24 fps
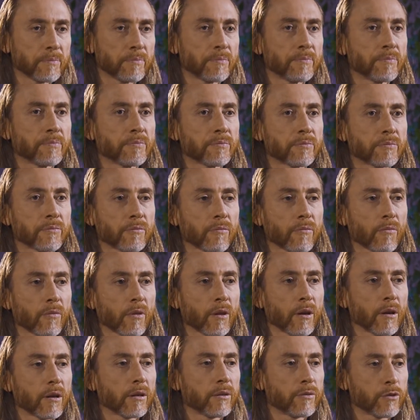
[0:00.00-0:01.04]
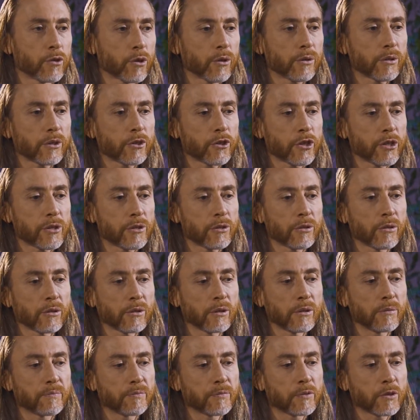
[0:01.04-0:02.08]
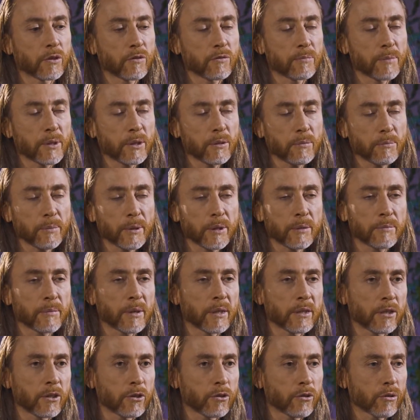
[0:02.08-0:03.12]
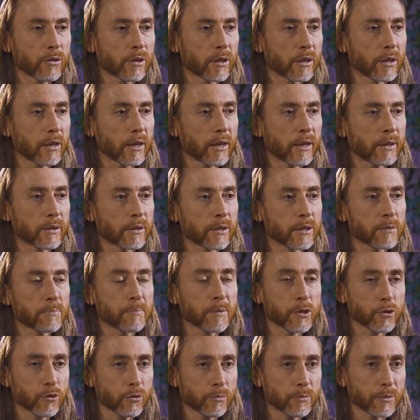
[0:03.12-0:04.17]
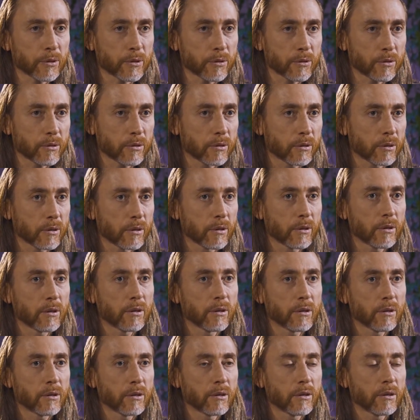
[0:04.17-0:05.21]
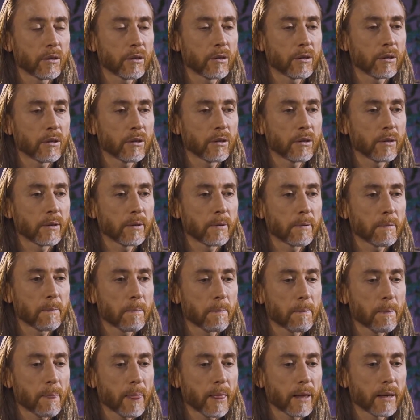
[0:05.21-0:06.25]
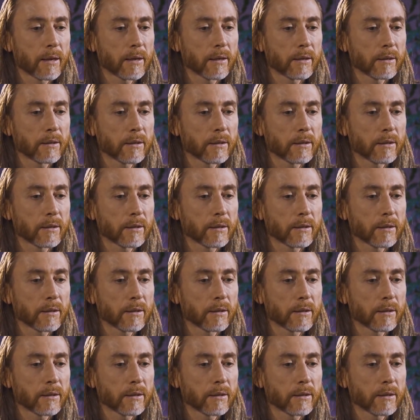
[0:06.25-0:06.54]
Everything that makes part of our life. All this is part of yoga, but for me, yoga is an ability.